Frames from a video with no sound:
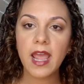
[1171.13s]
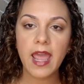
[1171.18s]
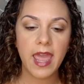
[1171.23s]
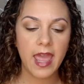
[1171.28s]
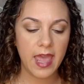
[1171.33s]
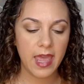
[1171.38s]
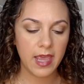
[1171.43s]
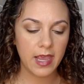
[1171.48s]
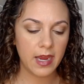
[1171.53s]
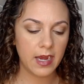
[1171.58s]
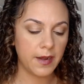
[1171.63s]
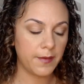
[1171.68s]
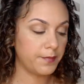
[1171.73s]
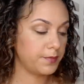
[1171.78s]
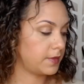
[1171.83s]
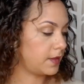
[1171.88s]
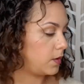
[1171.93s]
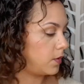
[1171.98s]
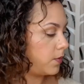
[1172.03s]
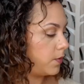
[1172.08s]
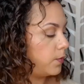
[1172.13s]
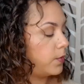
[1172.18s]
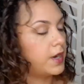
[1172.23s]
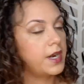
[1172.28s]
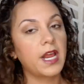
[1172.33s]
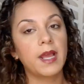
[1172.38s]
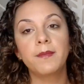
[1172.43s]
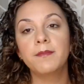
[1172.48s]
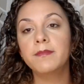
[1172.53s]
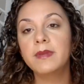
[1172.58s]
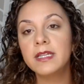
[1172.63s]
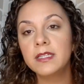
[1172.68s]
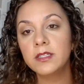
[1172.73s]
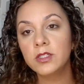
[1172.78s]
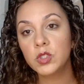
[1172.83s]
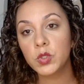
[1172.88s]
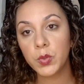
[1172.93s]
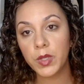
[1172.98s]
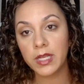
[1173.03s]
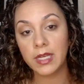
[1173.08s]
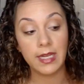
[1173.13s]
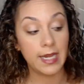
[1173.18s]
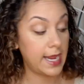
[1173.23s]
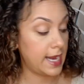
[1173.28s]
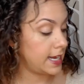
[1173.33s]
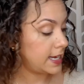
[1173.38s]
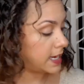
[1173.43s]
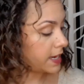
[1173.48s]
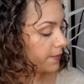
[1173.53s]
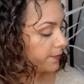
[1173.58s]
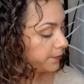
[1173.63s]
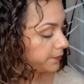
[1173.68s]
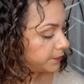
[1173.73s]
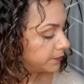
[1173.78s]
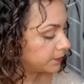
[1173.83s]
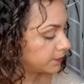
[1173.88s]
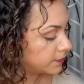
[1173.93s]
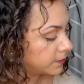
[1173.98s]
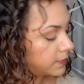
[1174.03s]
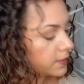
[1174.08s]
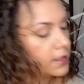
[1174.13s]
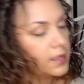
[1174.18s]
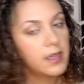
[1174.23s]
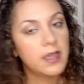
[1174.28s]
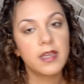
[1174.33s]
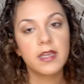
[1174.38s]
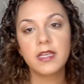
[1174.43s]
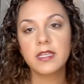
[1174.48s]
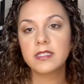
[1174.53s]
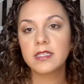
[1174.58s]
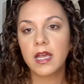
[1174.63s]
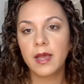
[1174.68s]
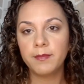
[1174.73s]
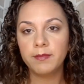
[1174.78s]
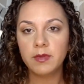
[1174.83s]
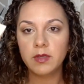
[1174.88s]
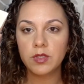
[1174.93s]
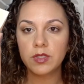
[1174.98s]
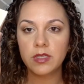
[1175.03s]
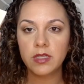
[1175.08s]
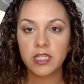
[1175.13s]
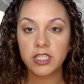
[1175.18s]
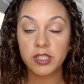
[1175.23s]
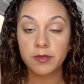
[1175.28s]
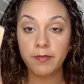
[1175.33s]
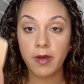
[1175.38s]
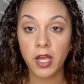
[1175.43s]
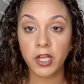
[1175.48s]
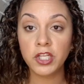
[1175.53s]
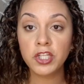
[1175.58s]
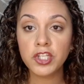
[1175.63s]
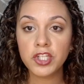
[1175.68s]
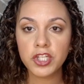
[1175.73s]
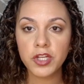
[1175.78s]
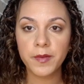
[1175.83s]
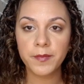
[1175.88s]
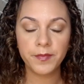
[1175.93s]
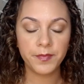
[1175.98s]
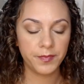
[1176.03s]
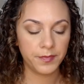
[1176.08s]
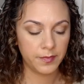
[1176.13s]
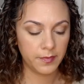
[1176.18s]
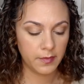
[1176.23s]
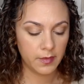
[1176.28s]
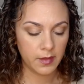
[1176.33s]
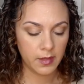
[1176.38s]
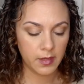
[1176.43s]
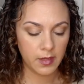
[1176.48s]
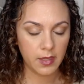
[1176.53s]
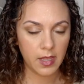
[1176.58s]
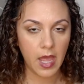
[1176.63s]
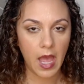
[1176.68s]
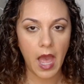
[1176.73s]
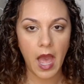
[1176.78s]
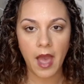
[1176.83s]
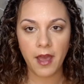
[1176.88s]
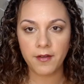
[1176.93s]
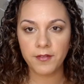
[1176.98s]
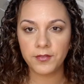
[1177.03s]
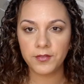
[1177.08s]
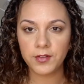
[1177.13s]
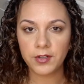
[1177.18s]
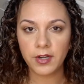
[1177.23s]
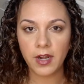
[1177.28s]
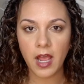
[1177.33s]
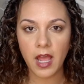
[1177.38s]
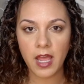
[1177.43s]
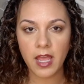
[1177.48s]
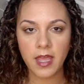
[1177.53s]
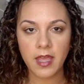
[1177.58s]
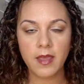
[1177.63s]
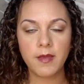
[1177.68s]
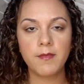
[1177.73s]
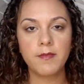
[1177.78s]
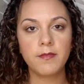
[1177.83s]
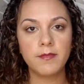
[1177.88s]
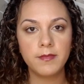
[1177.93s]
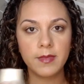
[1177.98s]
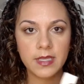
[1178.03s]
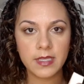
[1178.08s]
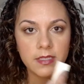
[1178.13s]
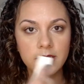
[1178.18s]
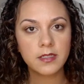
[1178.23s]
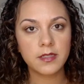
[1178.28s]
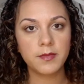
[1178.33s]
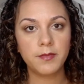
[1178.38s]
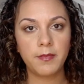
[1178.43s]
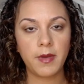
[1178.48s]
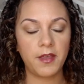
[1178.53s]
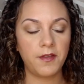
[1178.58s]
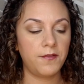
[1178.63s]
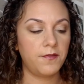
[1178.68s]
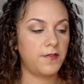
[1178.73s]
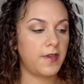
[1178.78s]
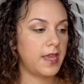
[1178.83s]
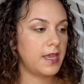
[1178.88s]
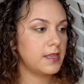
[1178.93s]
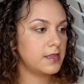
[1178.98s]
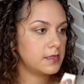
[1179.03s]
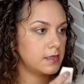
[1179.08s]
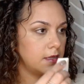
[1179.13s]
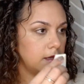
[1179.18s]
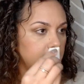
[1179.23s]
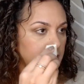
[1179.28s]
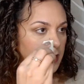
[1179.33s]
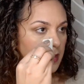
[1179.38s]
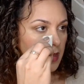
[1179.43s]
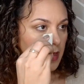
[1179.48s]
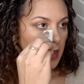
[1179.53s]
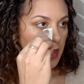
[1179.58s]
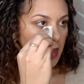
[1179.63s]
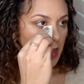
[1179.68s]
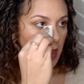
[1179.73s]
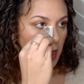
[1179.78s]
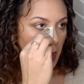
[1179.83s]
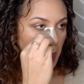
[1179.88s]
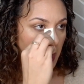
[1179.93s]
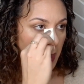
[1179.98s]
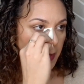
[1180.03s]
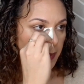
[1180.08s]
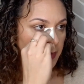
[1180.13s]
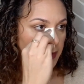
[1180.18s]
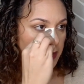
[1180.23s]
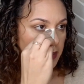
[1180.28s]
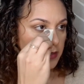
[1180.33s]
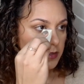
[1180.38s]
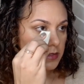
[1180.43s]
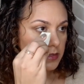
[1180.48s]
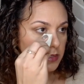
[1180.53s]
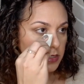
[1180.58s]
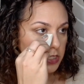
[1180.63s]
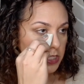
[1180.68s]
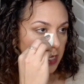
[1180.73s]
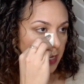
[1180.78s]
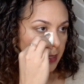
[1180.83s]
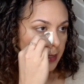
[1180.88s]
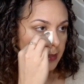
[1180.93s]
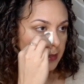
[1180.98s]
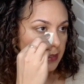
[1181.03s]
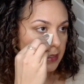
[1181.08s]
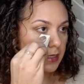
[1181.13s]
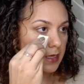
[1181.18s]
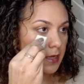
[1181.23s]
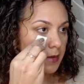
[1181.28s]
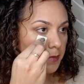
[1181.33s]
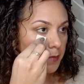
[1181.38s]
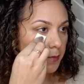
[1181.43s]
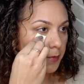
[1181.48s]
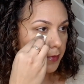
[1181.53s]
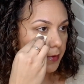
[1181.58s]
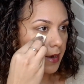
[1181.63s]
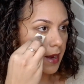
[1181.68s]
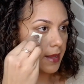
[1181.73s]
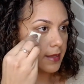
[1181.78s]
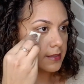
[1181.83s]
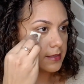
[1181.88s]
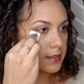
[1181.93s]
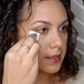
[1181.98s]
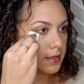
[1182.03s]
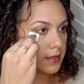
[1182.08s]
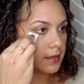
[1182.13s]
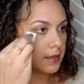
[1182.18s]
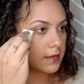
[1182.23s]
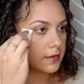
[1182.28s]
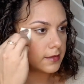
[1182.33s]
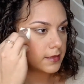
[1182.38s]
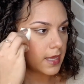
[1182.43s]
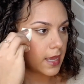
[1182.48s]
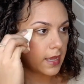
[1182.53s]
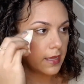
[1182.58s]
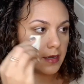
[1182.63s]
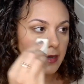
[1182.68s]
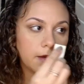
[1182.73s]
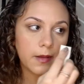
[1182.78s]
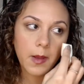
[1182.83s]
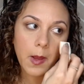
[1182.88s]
And what I've been doing lately is I'm using a sponge after I mist my face and just gently pressing that